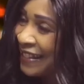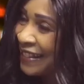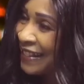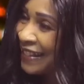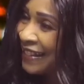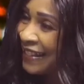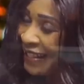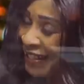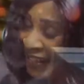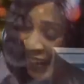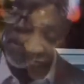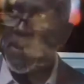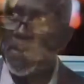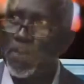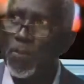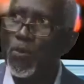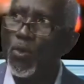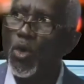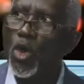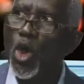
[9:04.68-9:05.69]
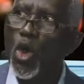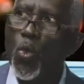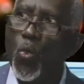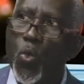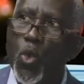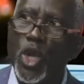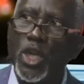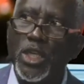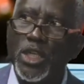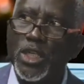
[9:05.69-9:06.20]
these same people
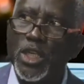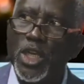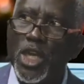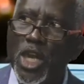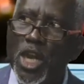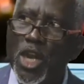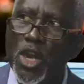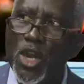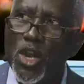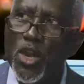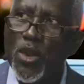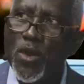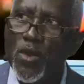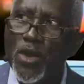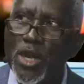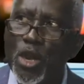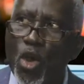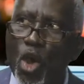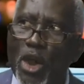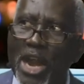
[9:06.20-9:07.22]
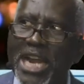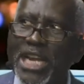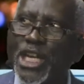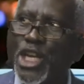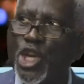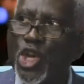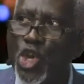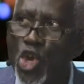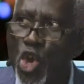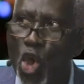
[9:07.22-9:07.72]
will
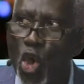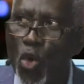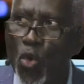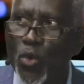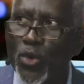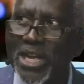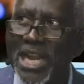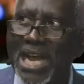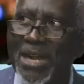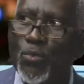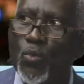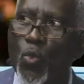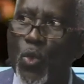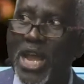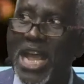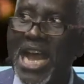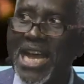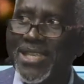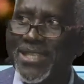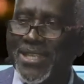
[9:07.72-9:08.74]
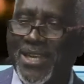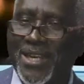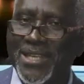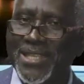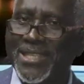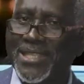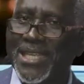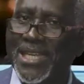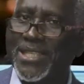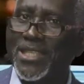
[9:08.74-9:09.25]
already know that we as
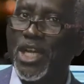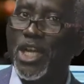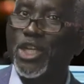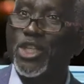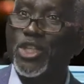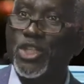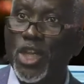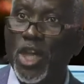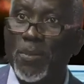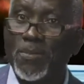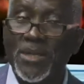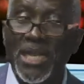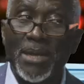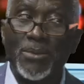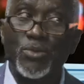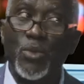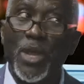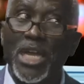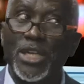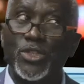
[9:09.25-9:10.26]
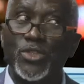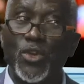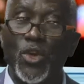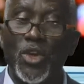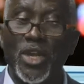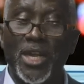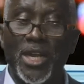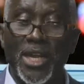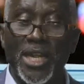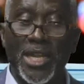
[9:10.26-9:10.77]
Christians, sometimes we are so
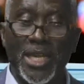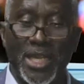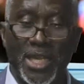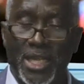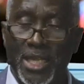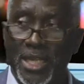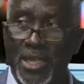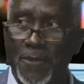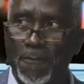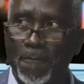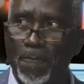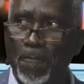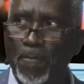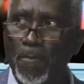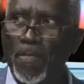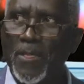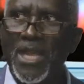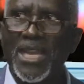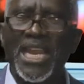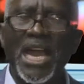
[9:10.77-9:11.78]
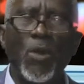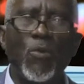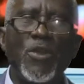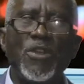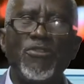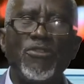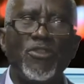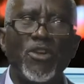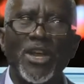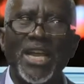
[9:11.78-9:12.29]
greedy that
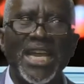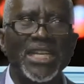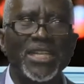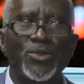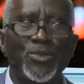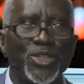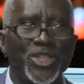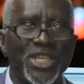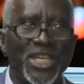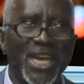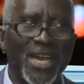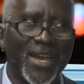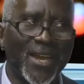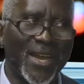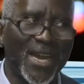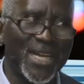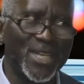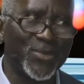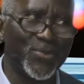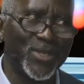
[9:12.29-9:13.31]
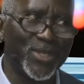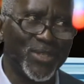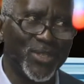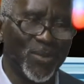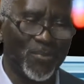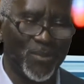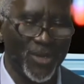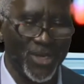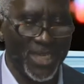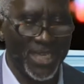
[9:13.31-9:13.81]
we forget to share Christ with
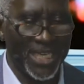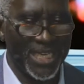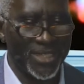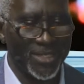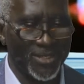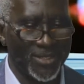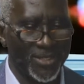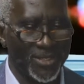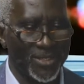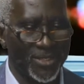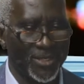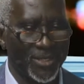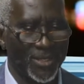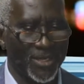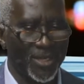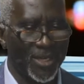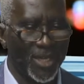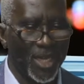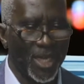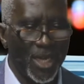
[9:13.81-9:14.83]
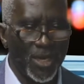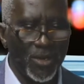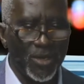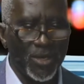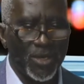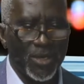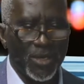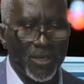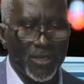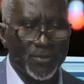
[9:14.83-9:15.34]
somebody else.
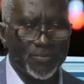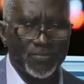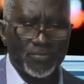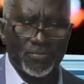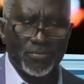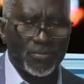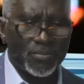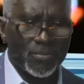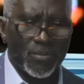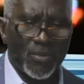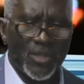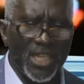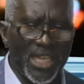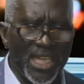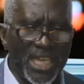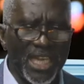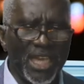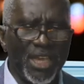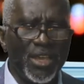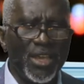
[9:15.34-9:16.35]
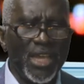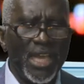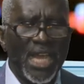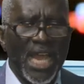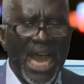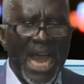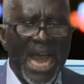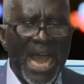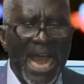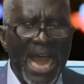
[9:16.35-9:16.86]
Look,
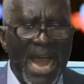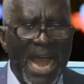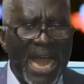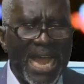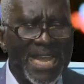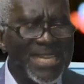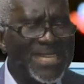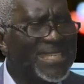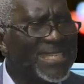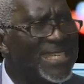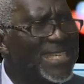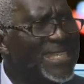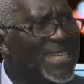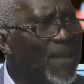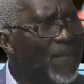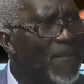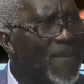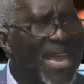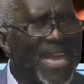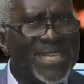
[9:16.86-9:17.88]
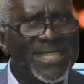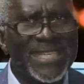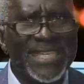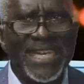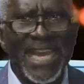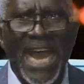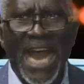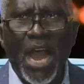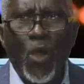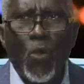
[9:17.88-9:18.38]
it's, it's
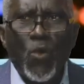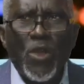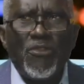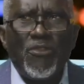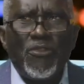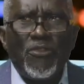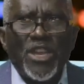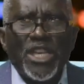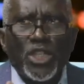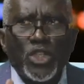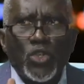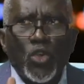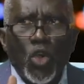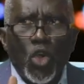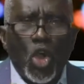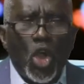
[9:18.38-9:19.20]
amazing how we feel so